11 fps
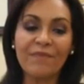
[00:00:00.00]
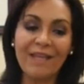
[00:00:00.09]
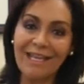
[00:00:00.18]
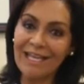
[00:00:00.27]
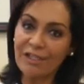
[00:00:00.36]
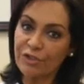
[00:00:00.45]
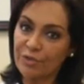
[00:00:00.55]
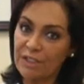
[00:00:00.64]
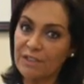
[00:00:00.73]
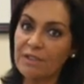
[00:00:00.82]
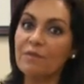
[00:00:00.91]
They enter
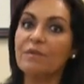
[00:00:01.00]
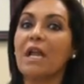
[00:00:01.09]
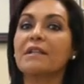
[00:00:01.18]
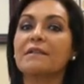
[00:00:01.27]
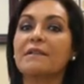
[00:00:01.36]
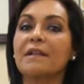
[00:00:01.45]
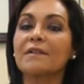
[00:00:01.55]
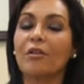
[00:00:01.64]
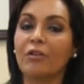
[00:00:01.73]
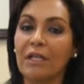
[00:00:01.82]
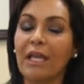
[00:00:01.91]
into the United States
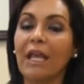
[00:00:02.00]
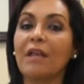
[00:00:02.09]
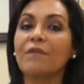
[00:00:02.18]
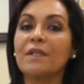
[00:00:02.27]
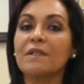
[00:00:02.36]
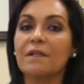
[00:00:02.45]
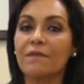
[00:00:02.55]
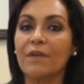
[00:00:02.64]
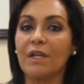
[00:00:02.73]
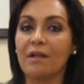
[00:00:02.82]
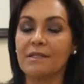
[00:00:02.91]
on a K visa,
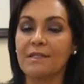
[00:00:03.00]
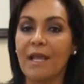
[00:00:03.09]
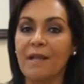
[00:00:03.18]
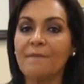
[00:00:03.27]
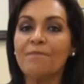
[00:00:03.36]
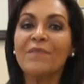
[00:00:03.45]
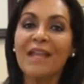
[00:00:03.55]
fiancé,